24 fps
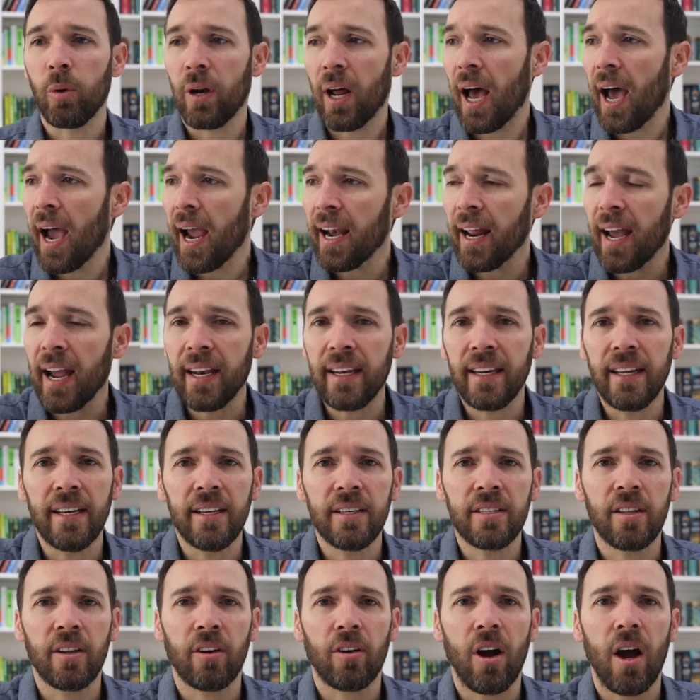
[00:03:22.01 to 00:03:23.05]
would hide
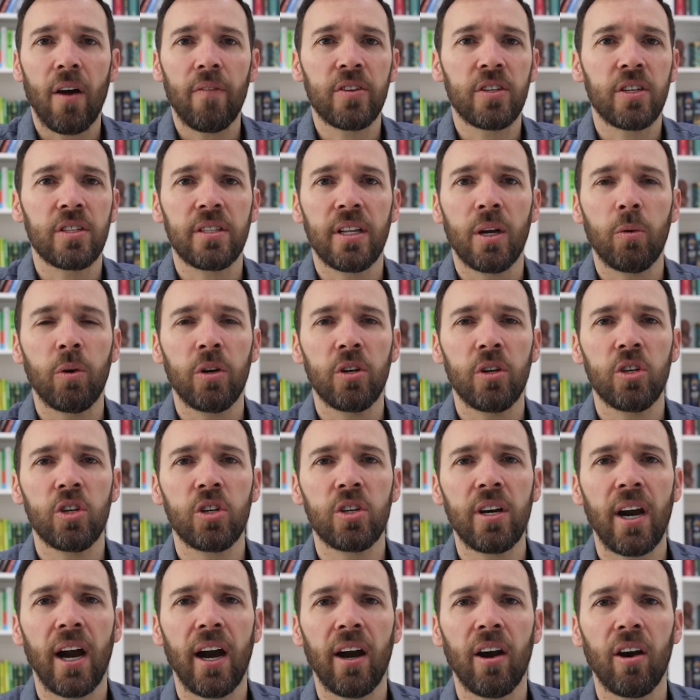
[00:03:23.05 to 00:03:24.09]
ideas in their offices and they wouldn't
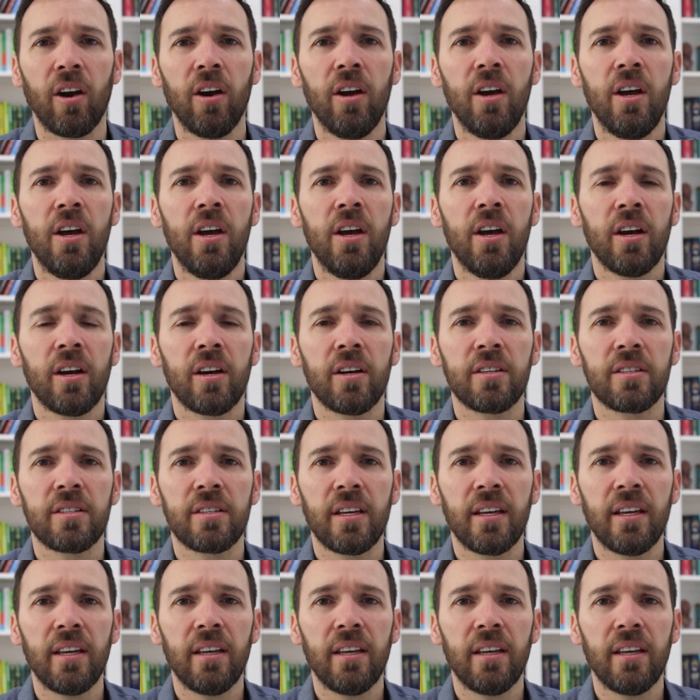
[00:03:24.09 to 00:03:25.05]
share because